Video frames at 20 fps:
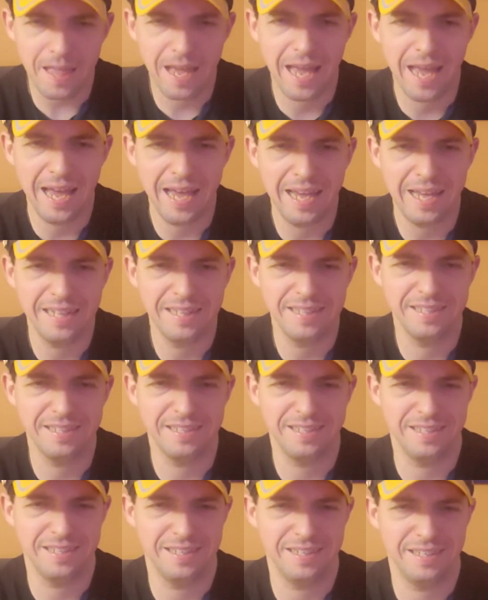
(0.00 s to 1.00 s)
and
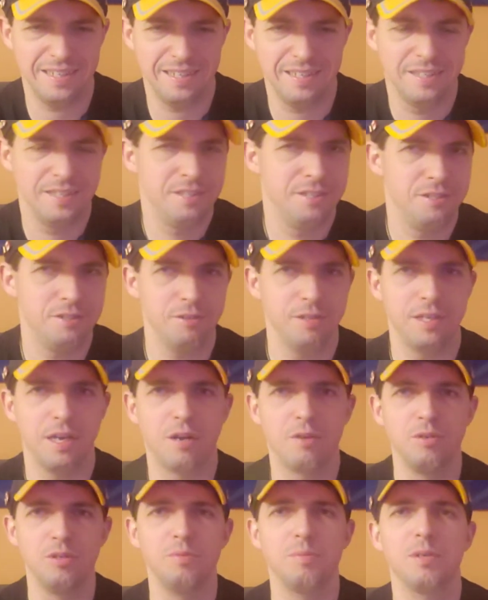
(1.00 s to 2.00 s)
there
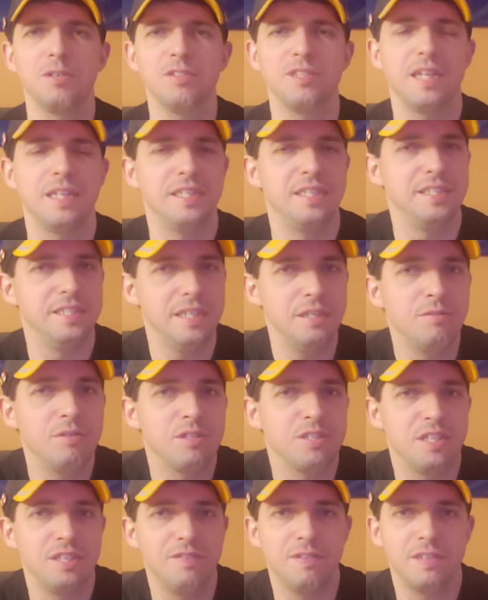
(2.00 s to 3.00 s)
are rumors that he did
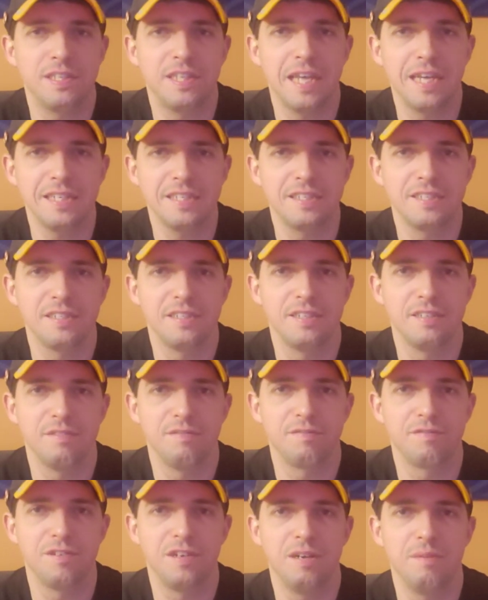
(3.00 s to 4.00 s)
receive a text
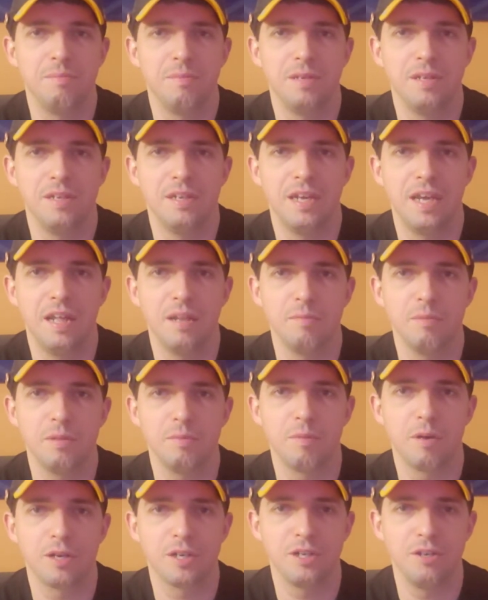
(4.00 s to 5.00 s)
from
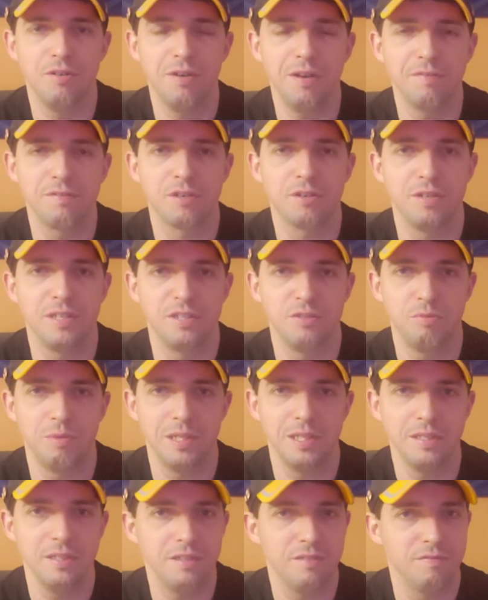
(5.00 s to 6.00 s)
Helmut Marko after his
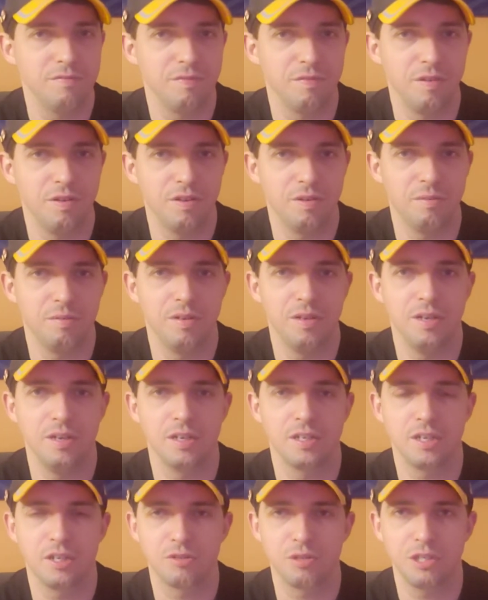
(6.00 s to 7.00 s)
win for
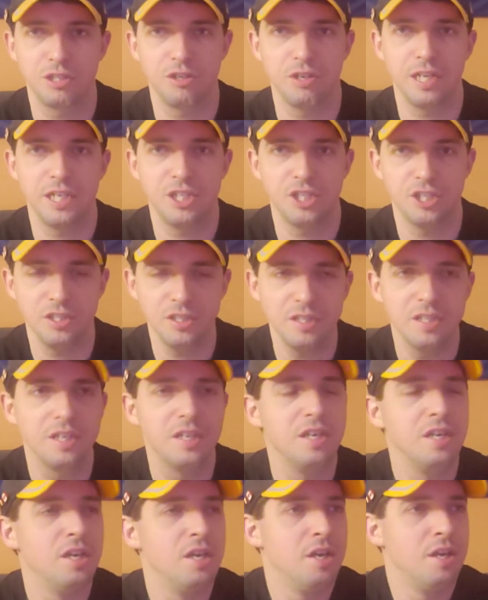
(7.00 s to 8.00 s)
congratulations,
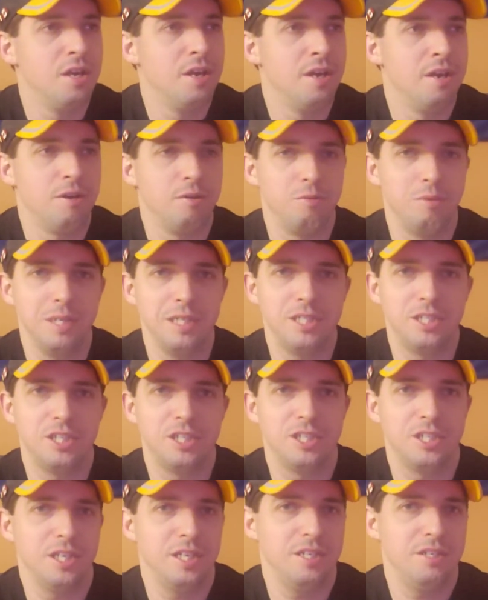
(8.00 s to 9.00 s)

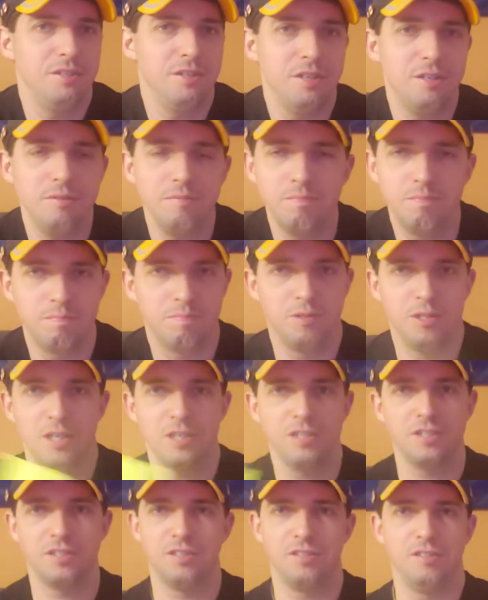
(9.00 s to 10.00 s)
which
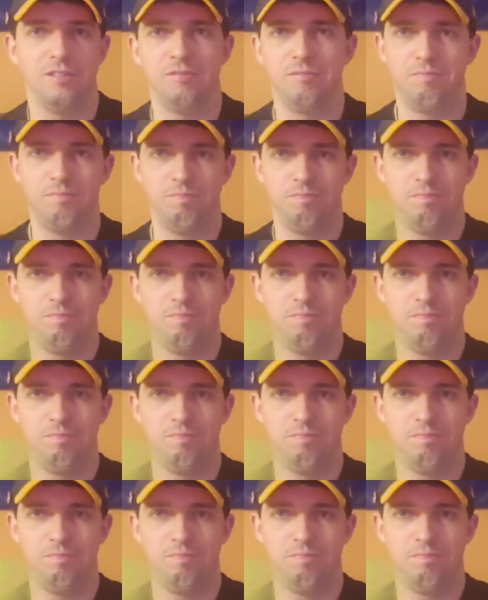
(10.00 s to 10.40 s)
just